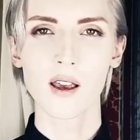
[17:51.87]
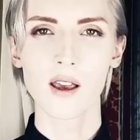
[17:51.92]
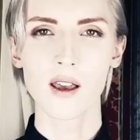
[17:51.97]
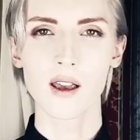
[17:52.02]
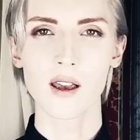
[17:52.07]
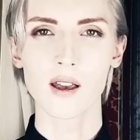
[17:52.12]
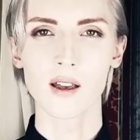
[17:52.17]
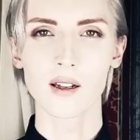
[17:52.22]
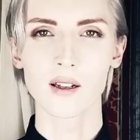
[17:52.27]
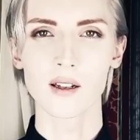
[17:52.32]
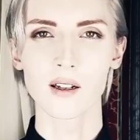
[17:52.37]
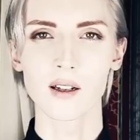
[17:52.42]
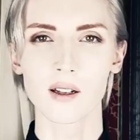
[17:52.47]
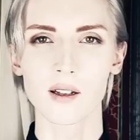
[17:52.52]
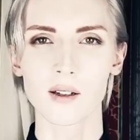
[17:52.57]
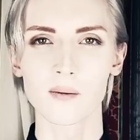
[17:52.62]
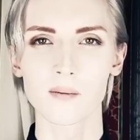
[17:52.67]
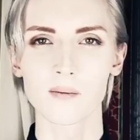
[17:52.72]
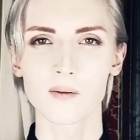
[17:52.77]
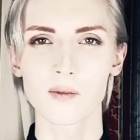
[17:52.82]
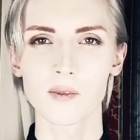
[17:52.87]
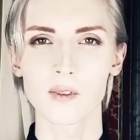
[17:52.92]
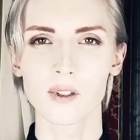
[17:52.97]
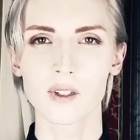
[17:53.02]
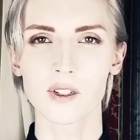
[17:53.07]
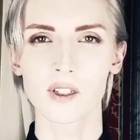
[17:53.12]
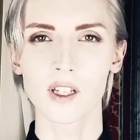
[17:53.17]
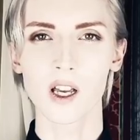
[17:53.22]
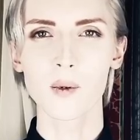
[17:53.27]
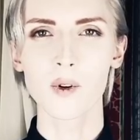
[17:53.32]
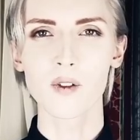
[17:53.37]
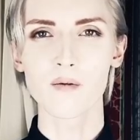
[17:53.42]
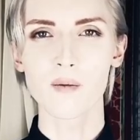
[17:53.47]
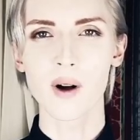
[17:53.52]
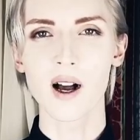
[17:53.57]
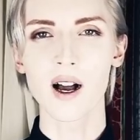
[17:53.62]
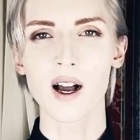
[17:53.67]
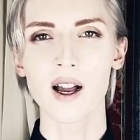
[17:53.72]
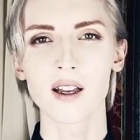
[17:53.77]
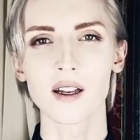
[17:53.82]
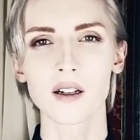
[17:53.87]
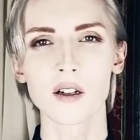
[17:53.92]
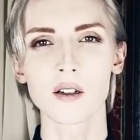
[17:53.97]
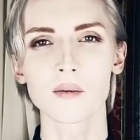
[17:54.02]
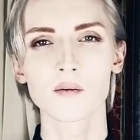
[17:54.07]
And some of my